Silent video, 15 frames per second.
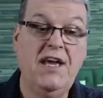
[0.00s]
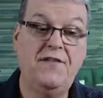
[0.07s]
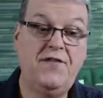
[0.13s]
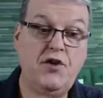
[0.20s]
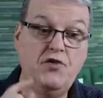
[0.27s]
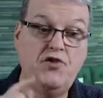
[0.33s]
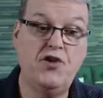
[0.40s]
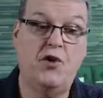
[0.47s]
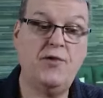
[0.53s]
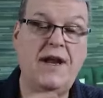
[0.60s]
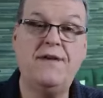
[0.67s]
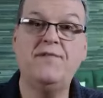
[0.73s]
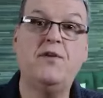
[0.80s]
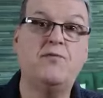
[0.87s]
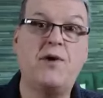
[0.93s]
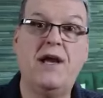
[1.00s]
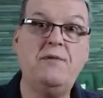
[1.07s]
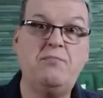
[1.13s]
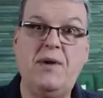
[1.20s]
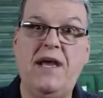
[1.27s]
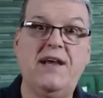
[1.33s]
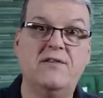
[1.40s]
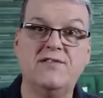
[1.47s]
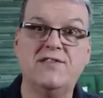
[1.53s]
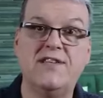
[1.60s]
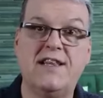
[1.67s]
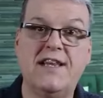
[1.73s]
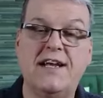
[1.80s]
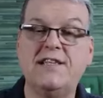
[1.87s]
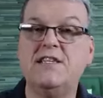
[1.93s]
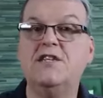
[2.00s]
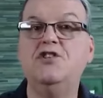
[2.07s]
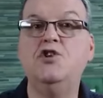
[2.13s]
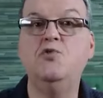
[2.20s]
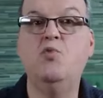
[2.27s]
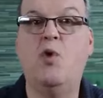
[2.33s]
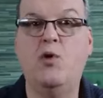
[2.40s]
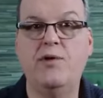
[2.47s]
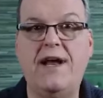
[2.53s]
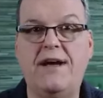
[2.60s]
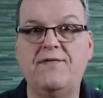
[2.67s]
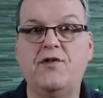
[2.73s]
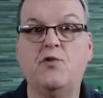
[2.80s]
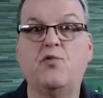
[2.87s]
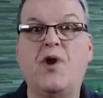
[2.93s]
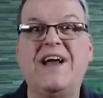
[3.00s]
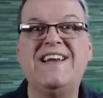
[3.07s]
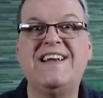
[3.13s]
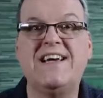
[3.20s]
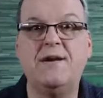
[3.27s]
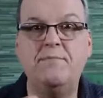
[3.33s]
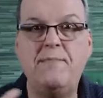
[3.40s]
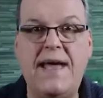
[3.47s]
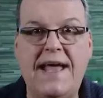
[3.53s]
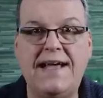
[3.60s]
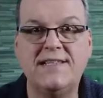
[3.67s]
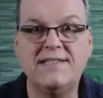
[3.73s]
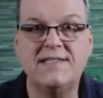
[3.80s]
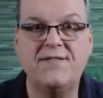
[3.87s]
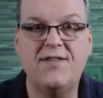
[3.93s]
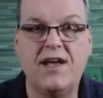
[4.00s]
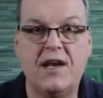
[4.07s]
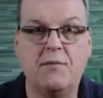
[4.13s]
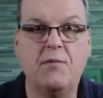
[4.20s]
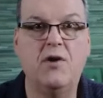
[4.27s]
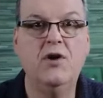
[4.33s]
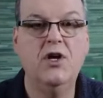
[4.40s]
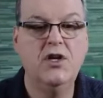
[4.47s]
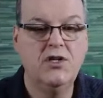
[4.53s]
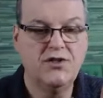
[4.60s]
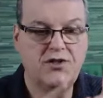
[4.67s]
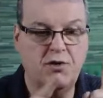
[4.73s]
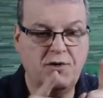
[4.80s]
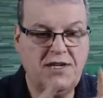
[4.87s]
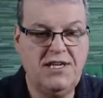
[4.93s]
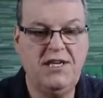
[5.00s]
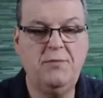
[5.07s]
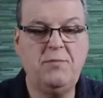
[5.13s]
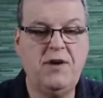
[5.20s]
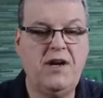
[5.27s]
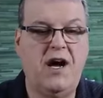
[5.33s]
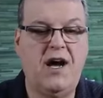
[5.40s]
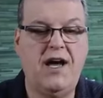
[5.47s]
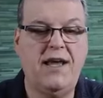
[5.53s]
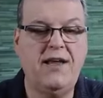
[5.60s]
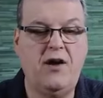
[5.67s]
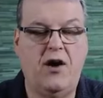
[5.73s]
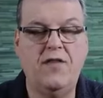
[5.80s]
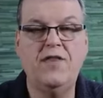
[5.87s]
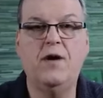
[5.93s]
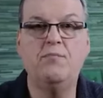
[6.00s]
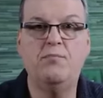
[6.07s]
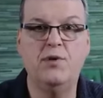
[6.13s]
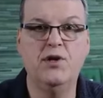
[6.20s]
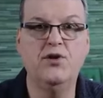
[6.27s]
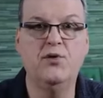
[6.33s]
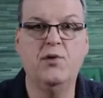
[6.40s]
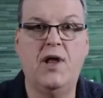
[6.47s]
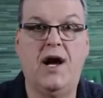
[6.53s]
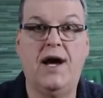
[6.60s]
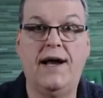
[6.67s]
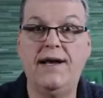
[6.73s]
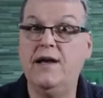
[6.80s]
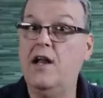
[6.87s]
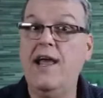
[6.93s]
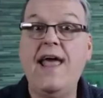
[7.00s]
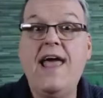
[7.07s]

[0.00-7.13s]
If you don't have the right panel selected, you won't have the right commands available. So keep an eye on the blue line.